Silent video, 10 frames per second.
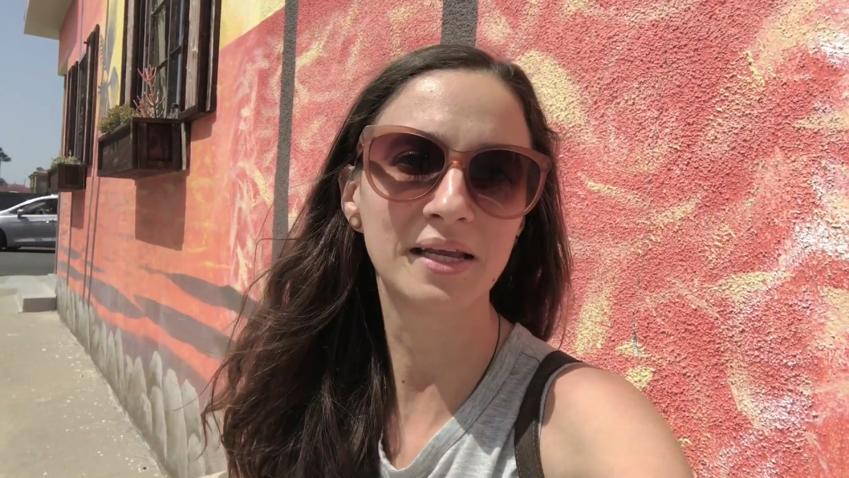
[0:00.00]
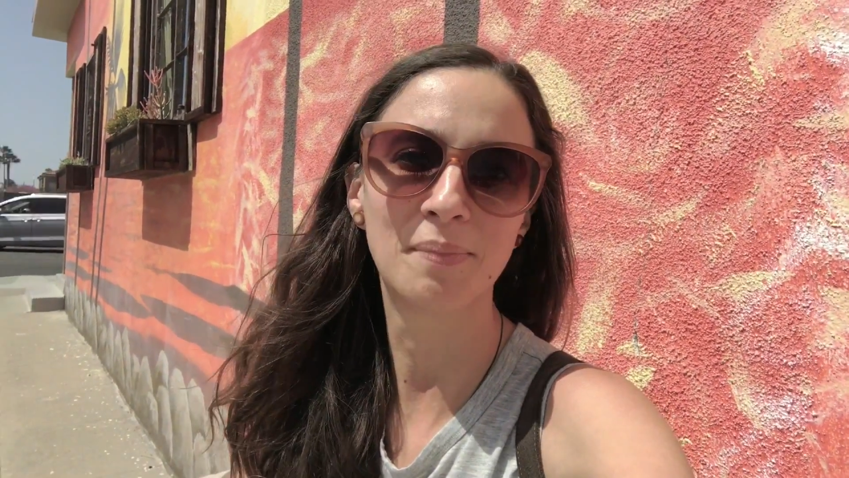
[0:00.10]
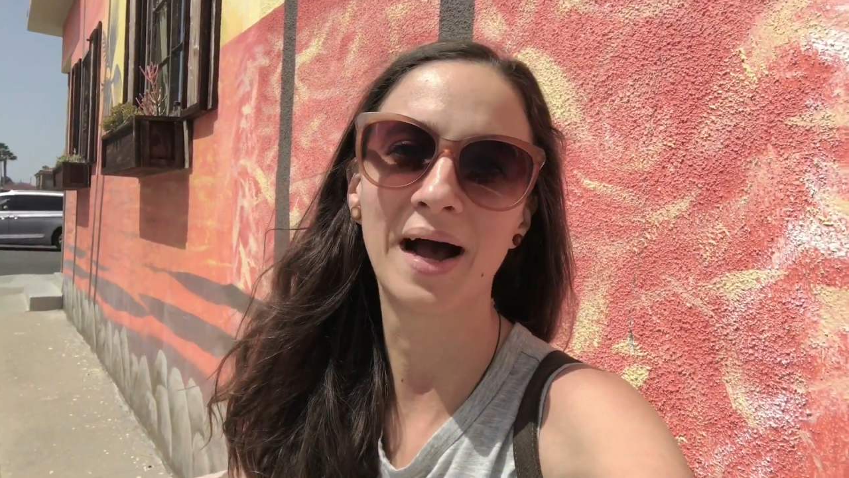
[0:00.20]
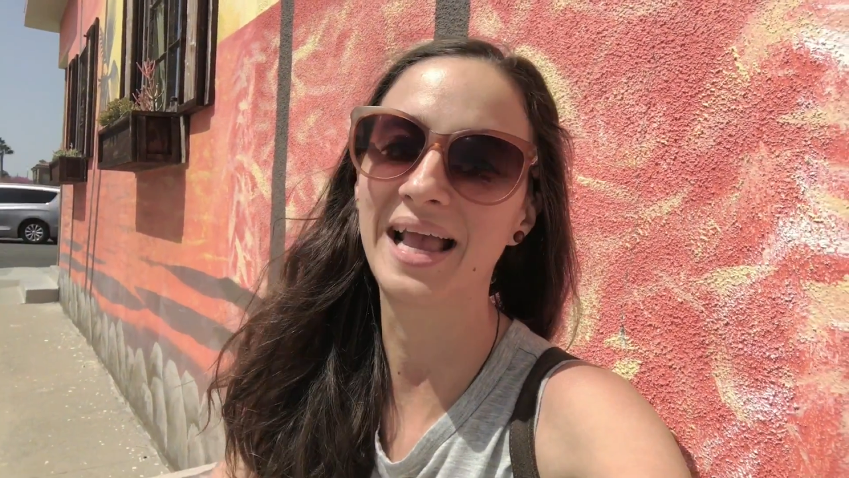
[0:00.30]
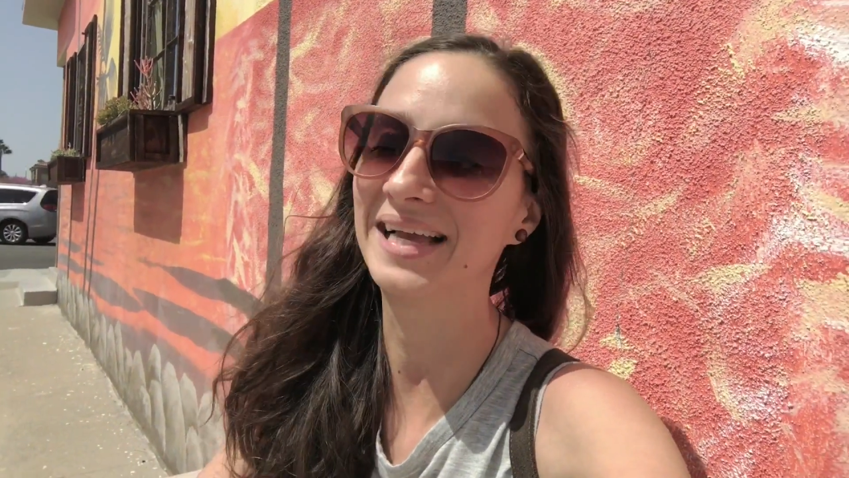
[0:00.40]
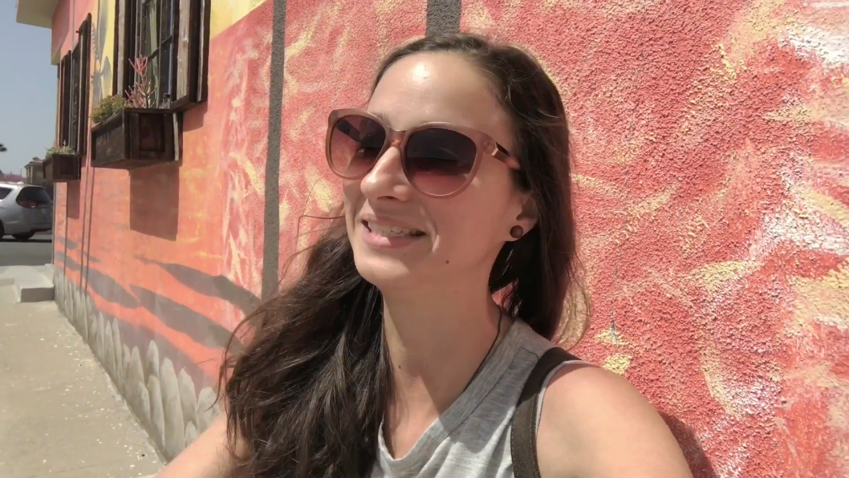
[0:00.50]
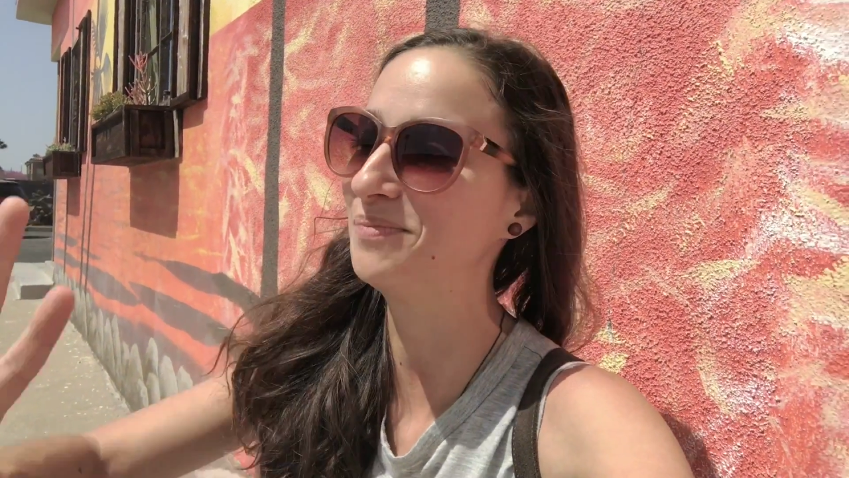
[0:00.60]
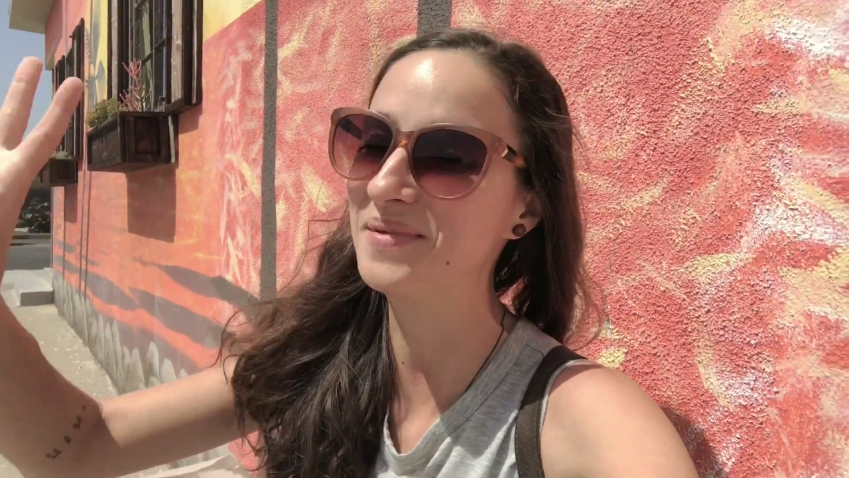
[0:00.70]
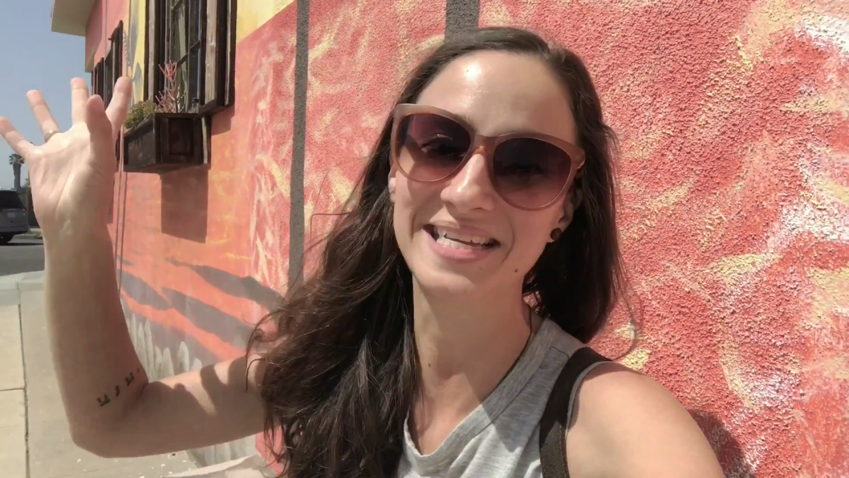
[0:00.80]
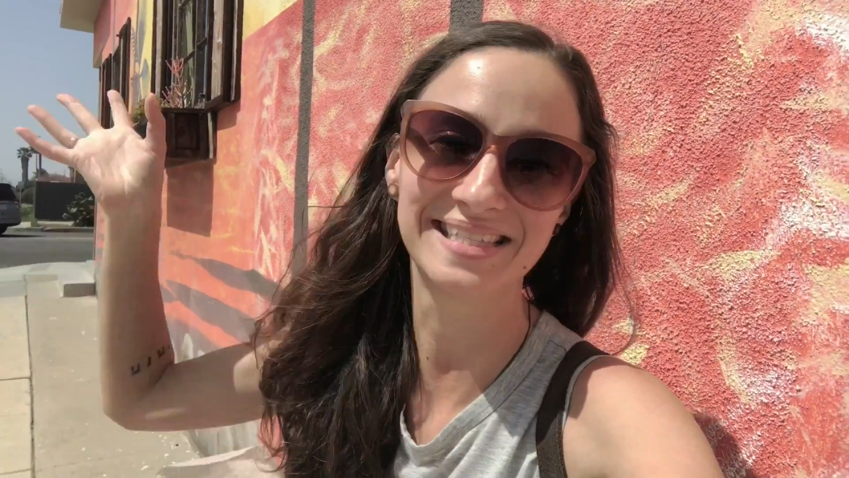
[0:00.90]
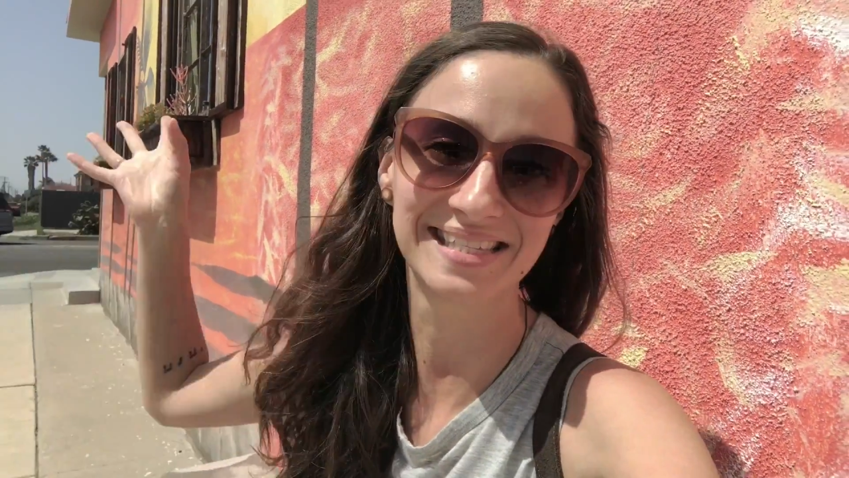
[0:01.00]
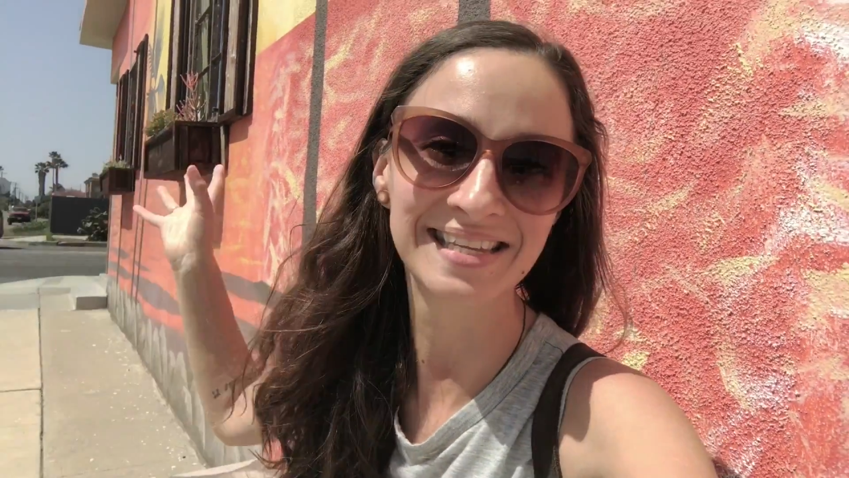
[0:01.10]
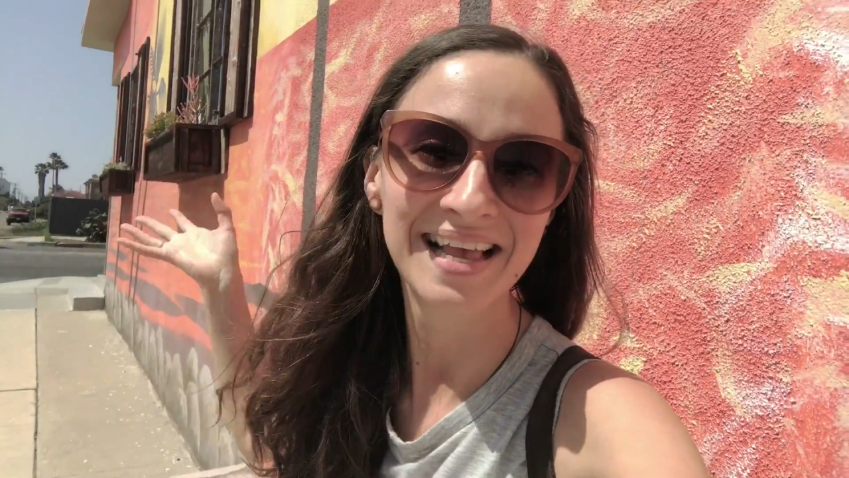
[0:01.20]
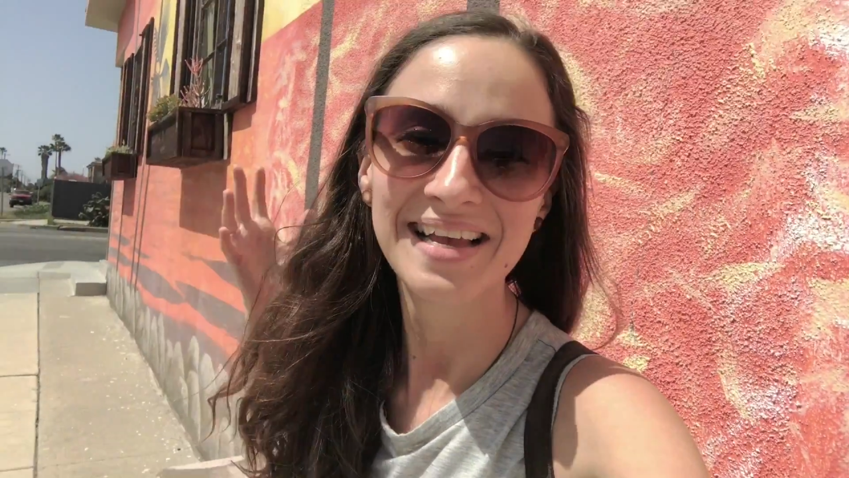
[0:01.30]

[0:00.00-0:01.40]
by any means